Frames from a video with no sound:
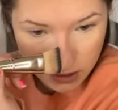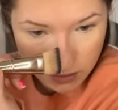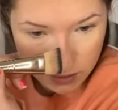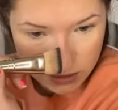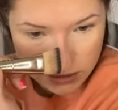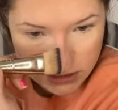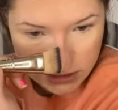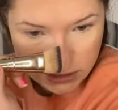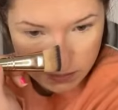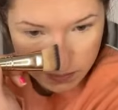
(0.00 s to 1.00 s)
We
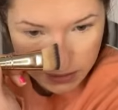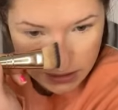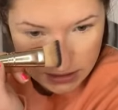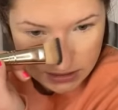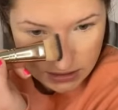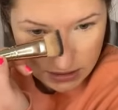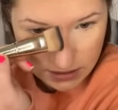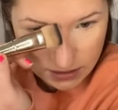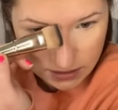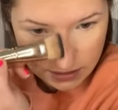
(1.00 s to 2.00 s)
ordered
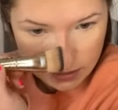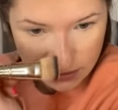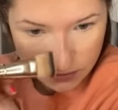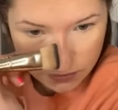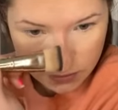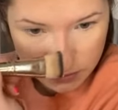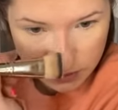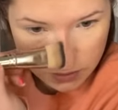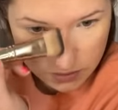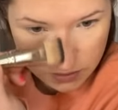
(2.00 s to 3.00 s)
pizza from
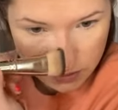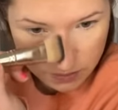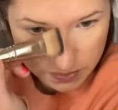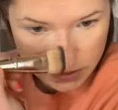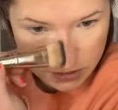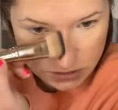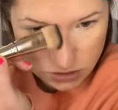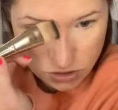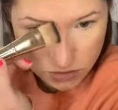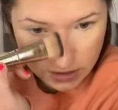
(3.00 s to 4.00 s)
a local
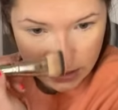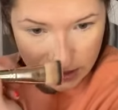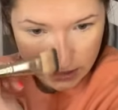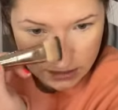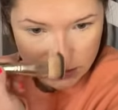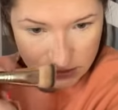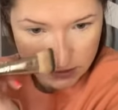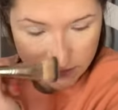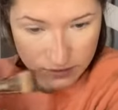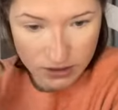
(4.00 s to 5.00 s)
pizza joint, had it
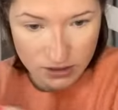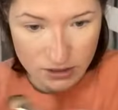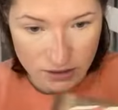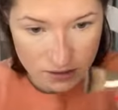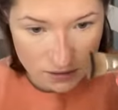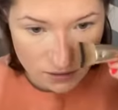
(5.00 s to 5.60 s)
delivered,